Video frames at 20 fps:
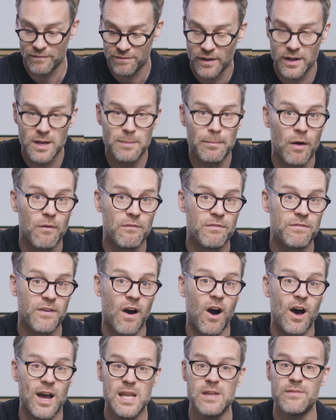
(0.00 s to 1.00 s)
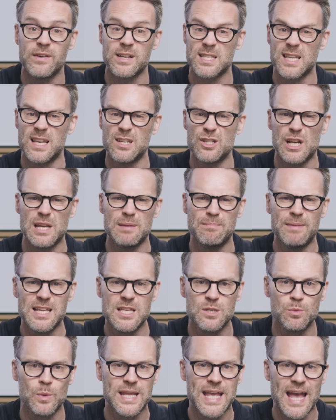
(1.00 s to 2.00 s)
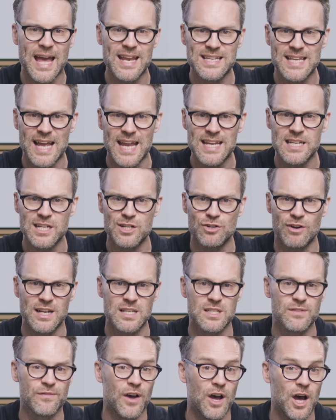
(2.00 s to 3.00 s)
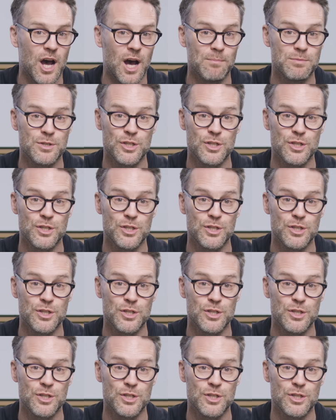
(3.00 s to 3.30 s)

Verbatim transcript: Thunderbolt 5 essentially means we get data transfer up